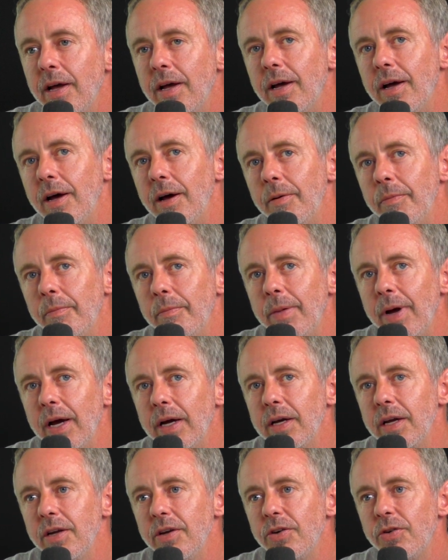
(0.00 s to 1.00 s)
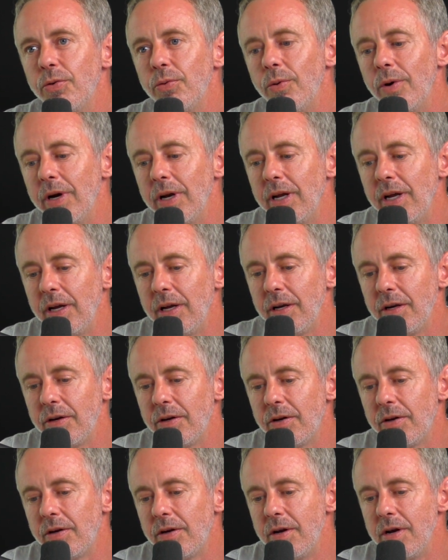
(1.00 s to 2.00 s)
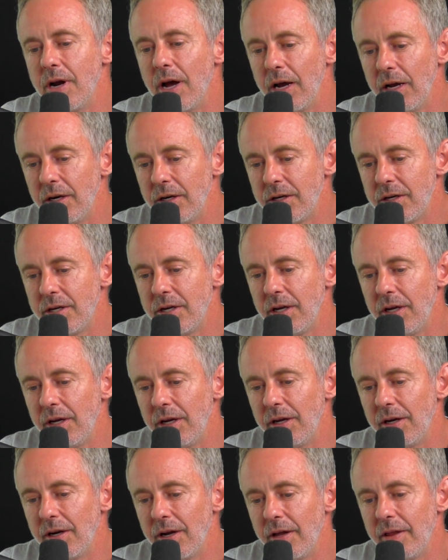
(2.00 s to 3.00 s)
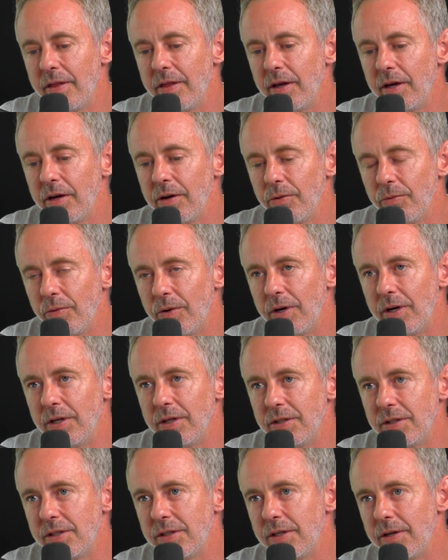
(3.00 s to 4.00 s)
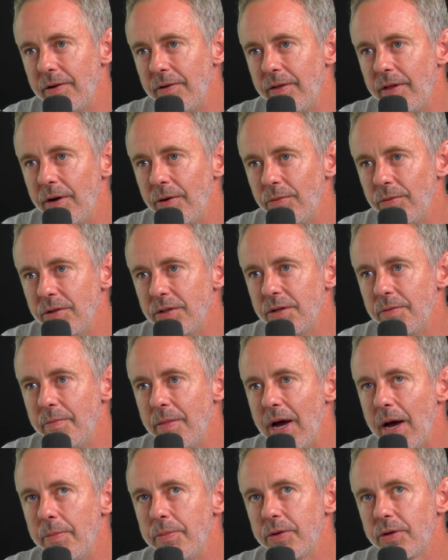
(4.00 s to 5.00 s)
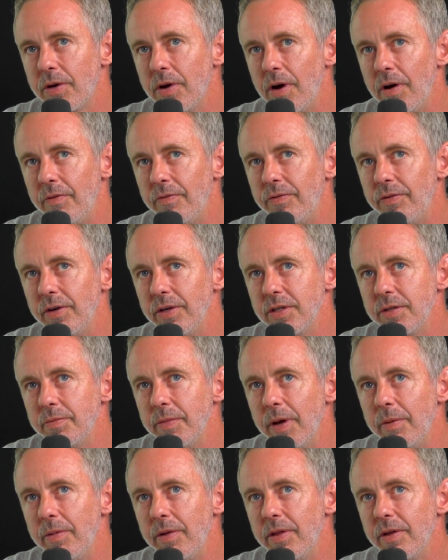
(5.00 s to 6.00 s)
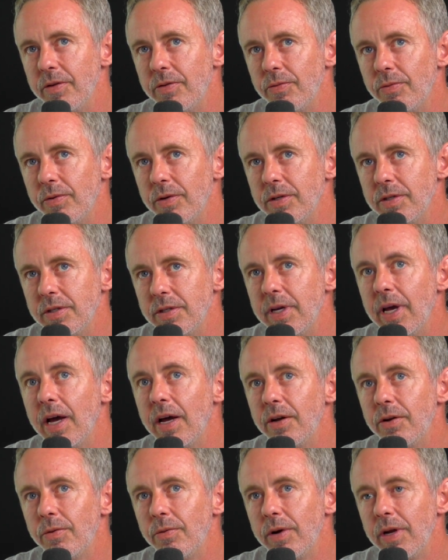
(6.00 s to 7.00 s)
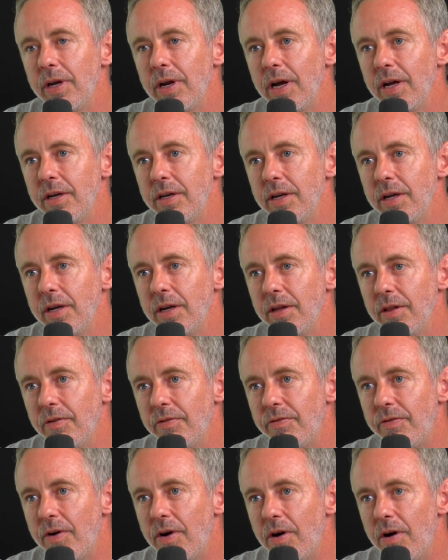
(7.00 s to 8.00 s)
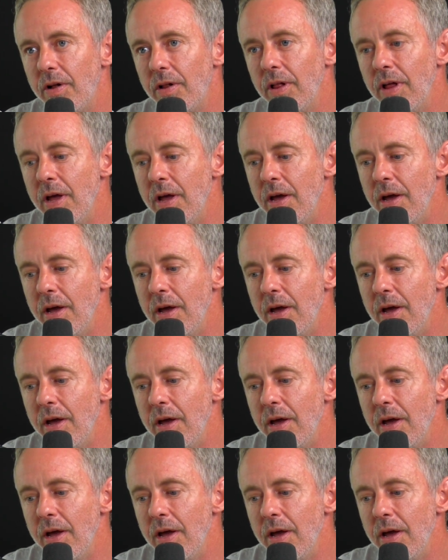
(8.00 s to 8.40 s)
back in 2019, I think it was, there was a MAPS conference. Maybe this was 2019 in the fall.